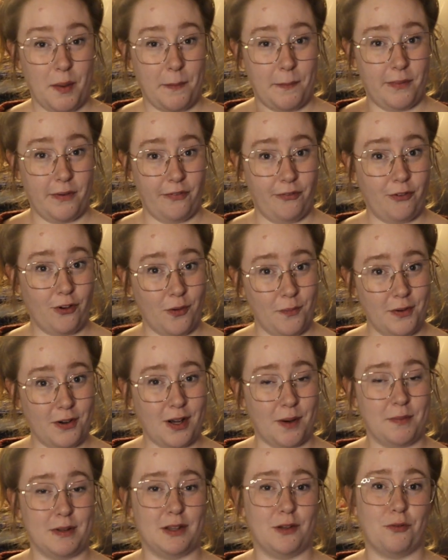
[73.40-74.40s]
Before
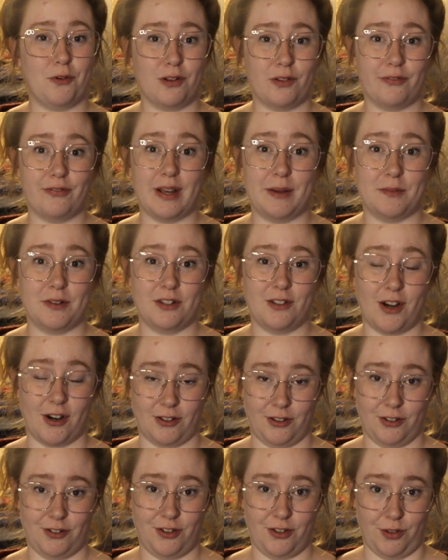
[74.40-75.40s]
becoming the world-famous
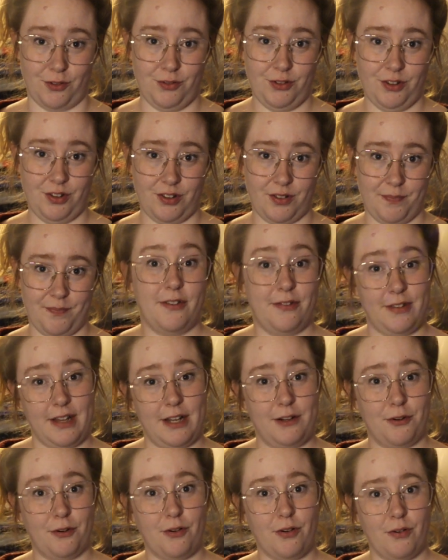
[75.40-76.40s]
Dr. Seuss,
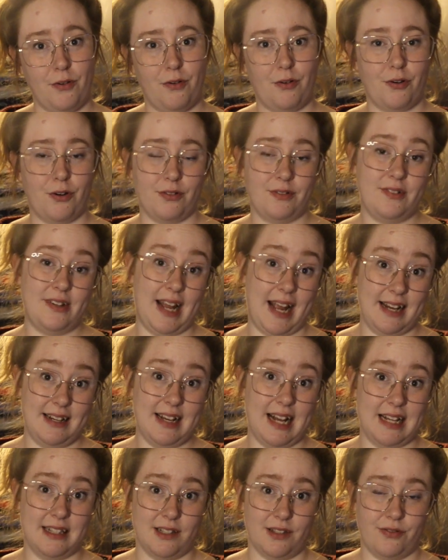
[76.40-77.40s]
Theodore, or Ted
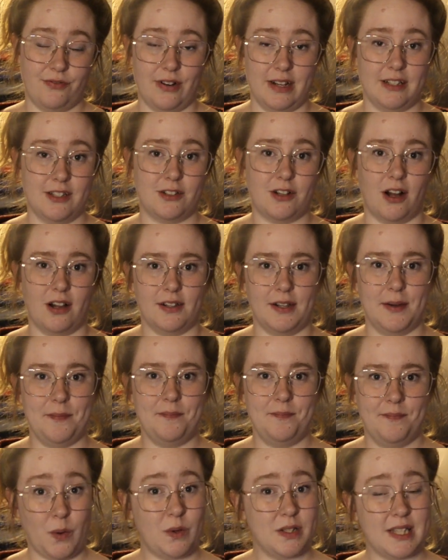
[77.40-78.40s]
as his friends called him,
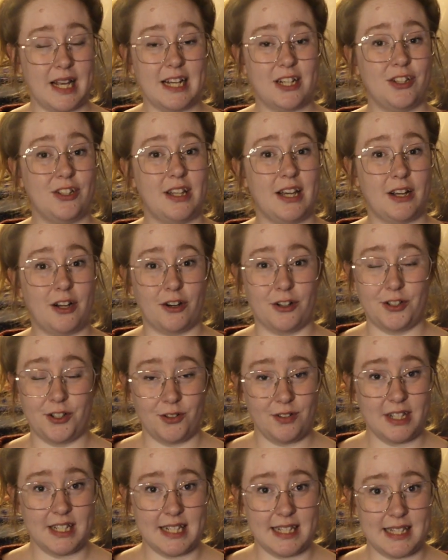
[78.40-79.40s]
was actually a
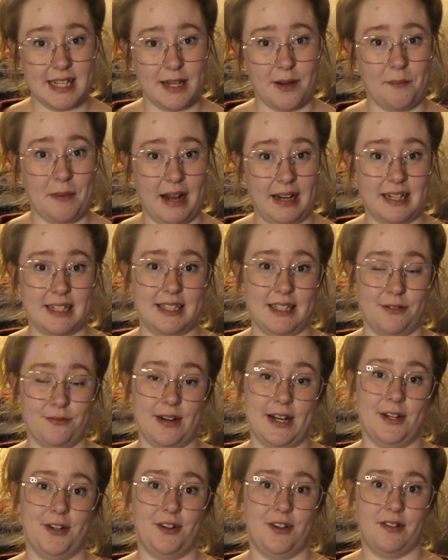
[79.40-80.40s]
cartoonist and a magazine
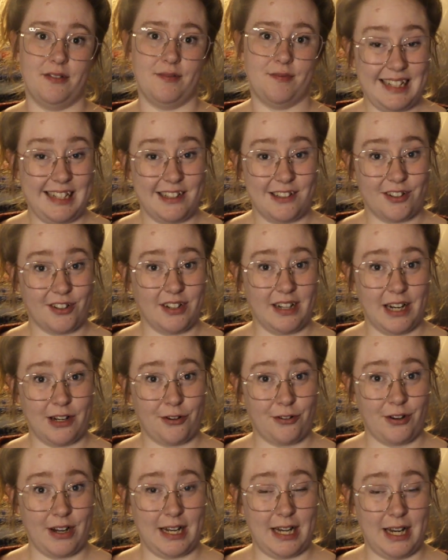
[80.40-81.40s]
writer. He started out
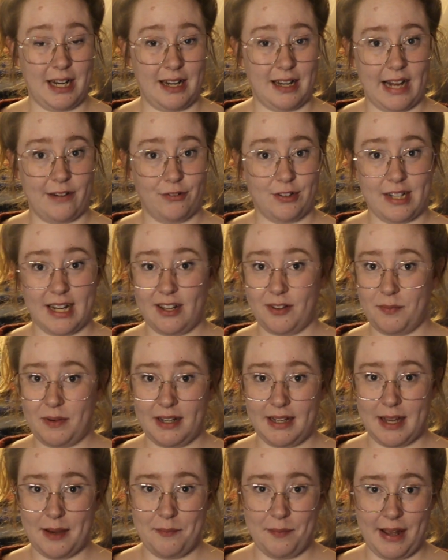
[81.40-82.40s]
creating
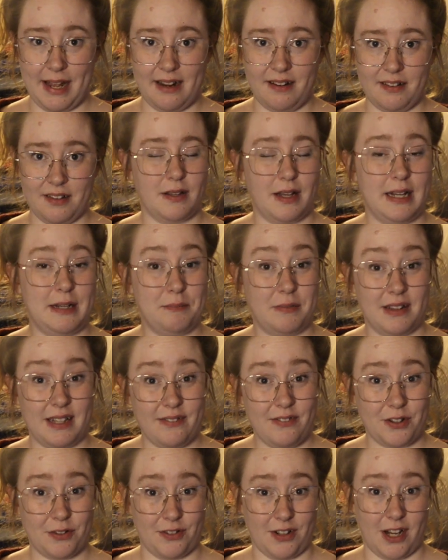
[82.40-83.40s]
advertisement campaigns, and
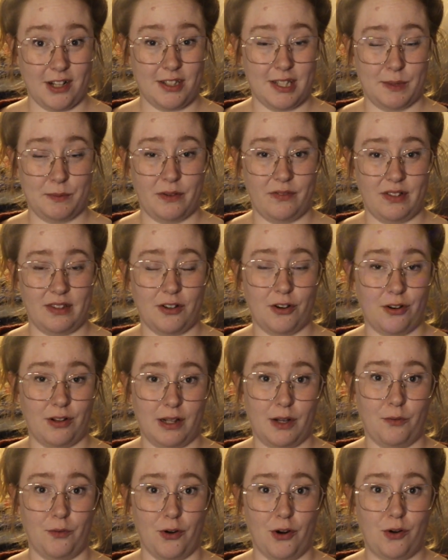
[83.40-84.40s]
believe it or not, some of his
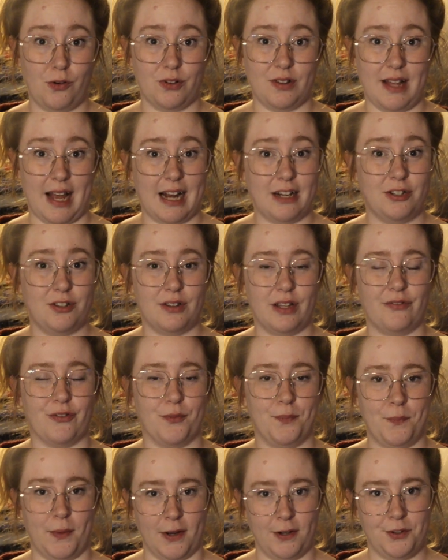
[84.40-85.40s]
early work was actually for
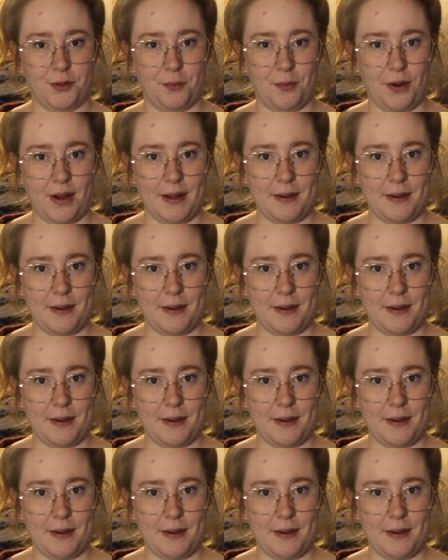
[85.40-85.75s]
bug spray.